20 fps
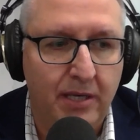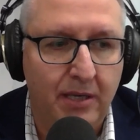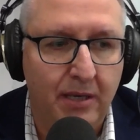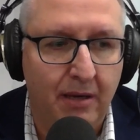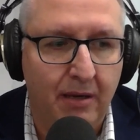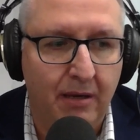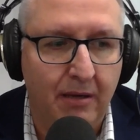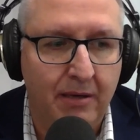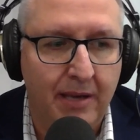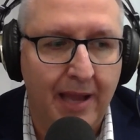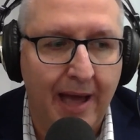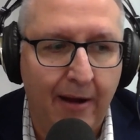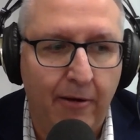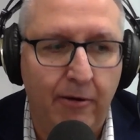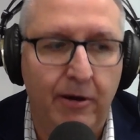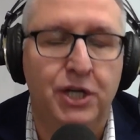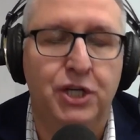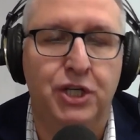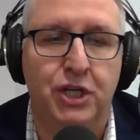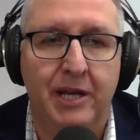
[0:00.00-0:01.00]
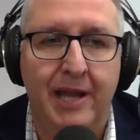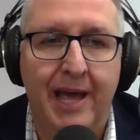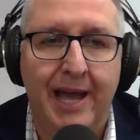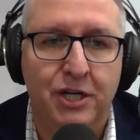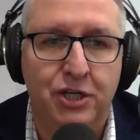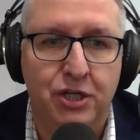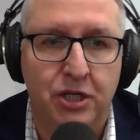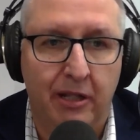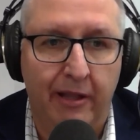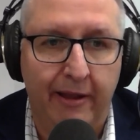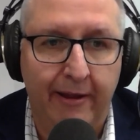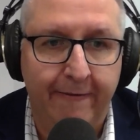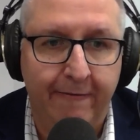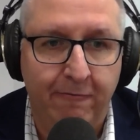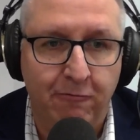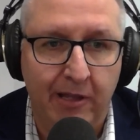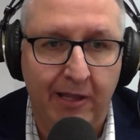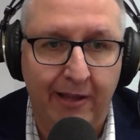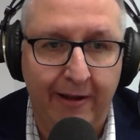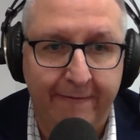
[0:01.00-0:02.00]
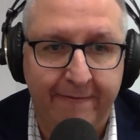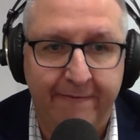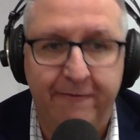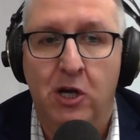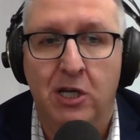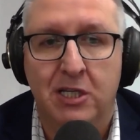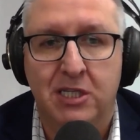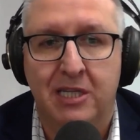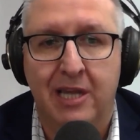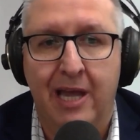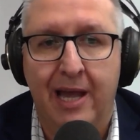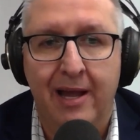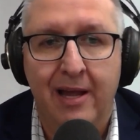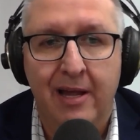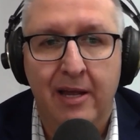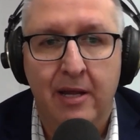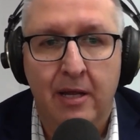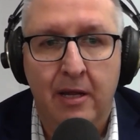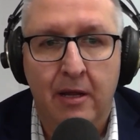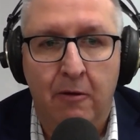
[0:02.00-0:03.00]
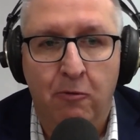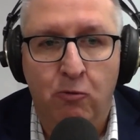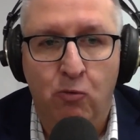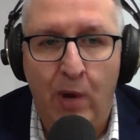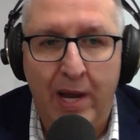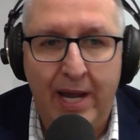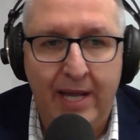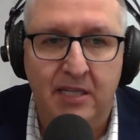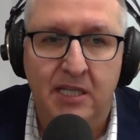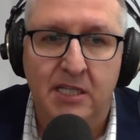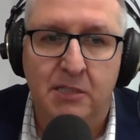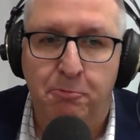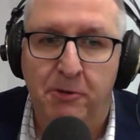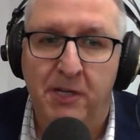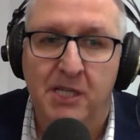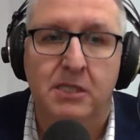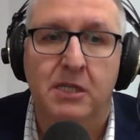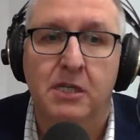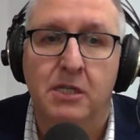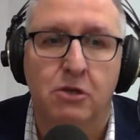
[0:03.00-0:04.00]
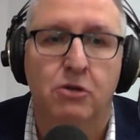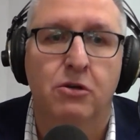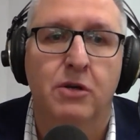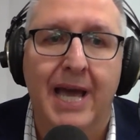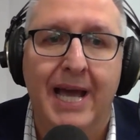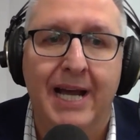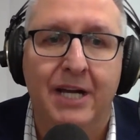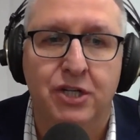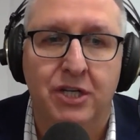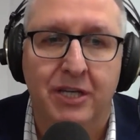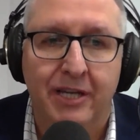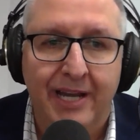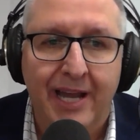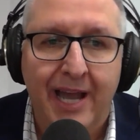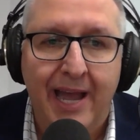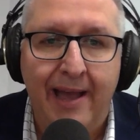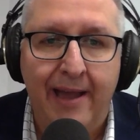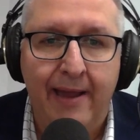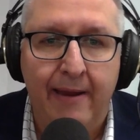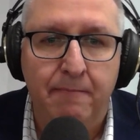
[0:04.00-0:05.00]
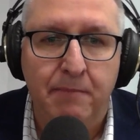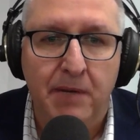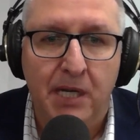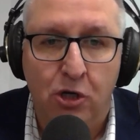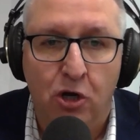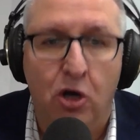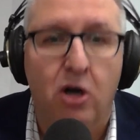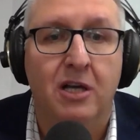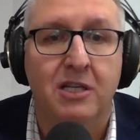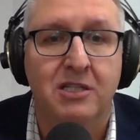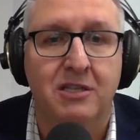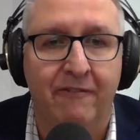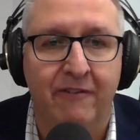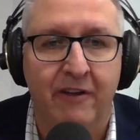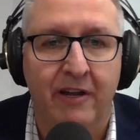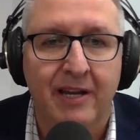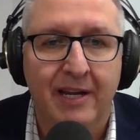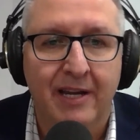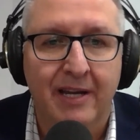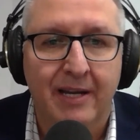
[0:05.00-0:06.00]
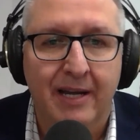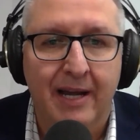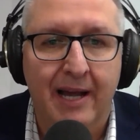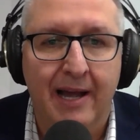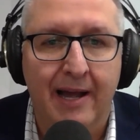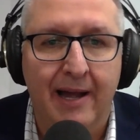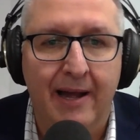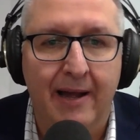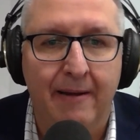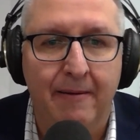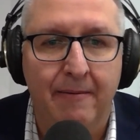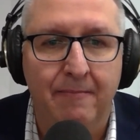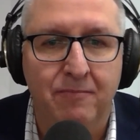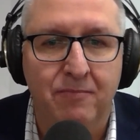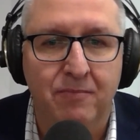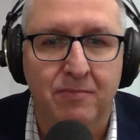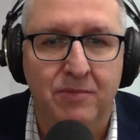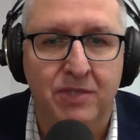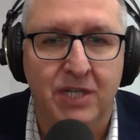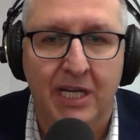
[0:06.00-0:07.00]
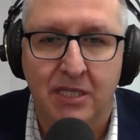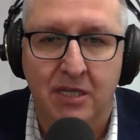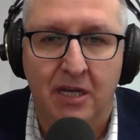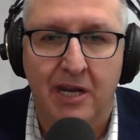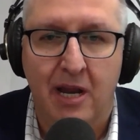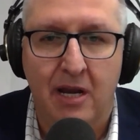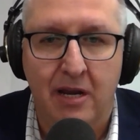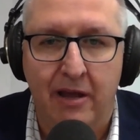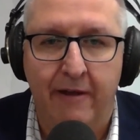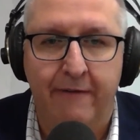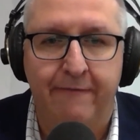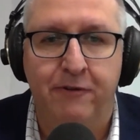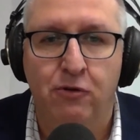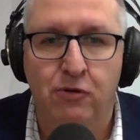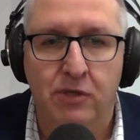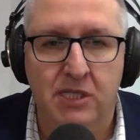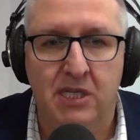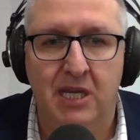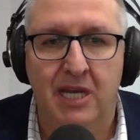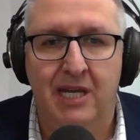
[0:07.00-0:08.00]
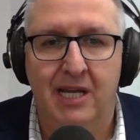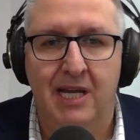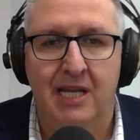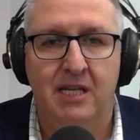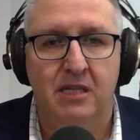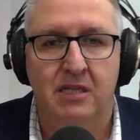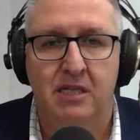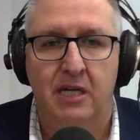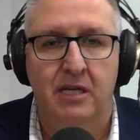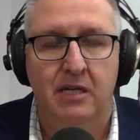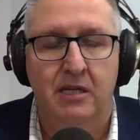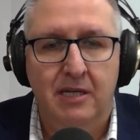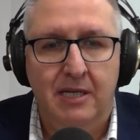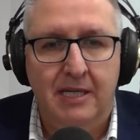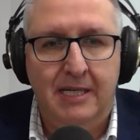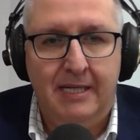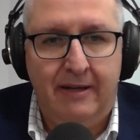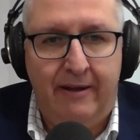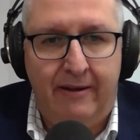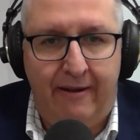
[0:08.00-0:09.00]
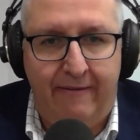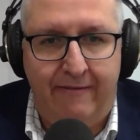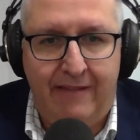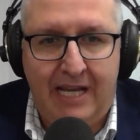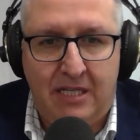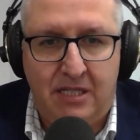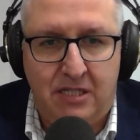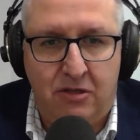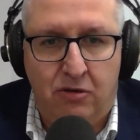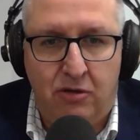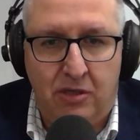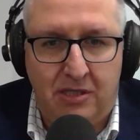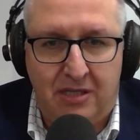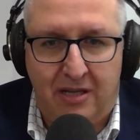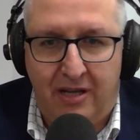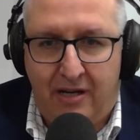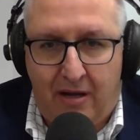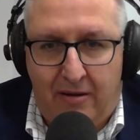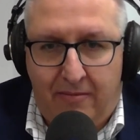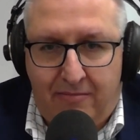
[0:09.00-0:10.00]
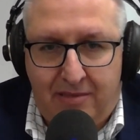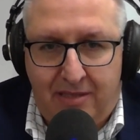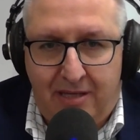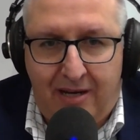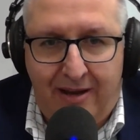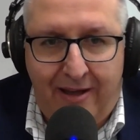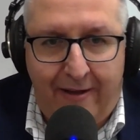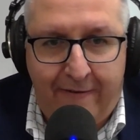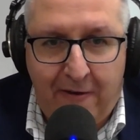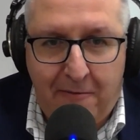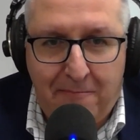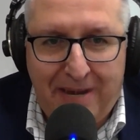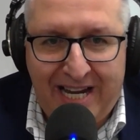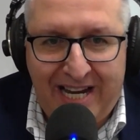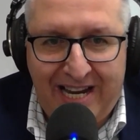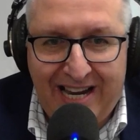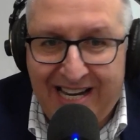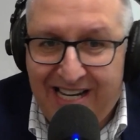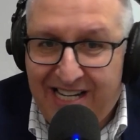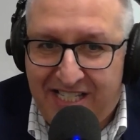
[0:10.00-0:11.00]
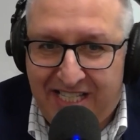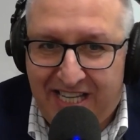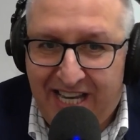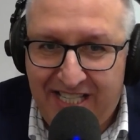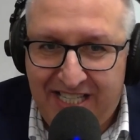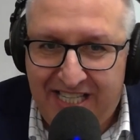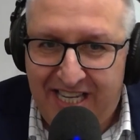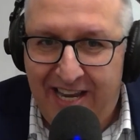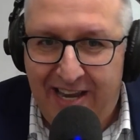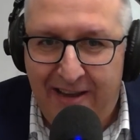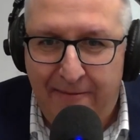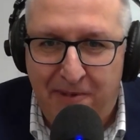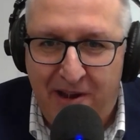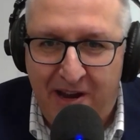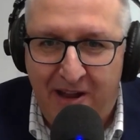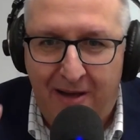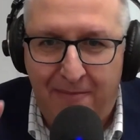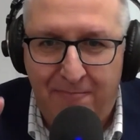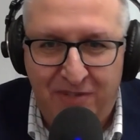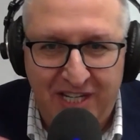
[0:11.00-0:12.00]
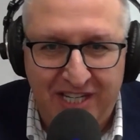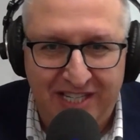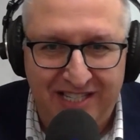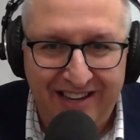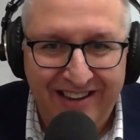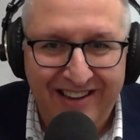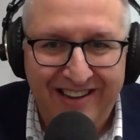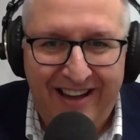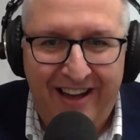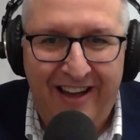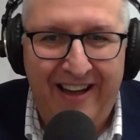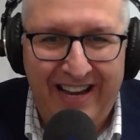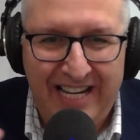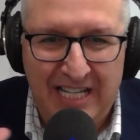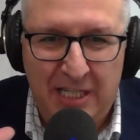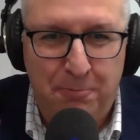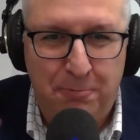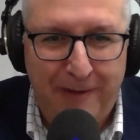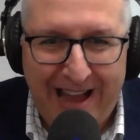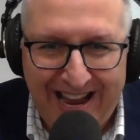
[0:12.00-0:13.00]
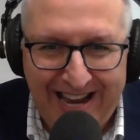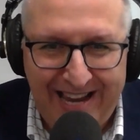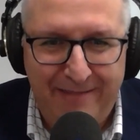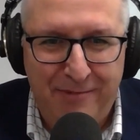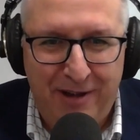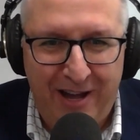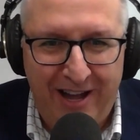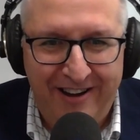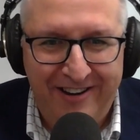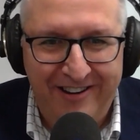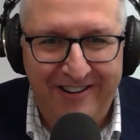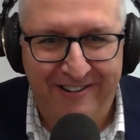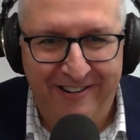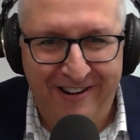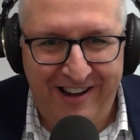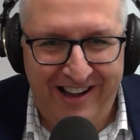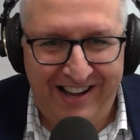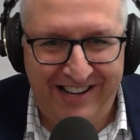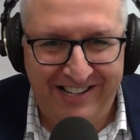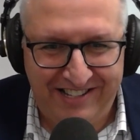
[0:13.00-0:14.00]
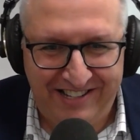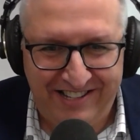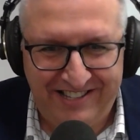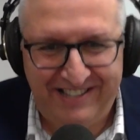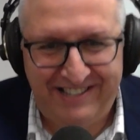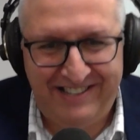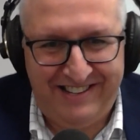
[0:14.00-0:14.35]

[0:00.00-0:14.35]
nourish and actually really foster where this business could actually head because of it? Chase, I don't know if you're seeing anything of that sort. It's like, I don't know if I'm making any sense here, but I'm just expanding my own horizons.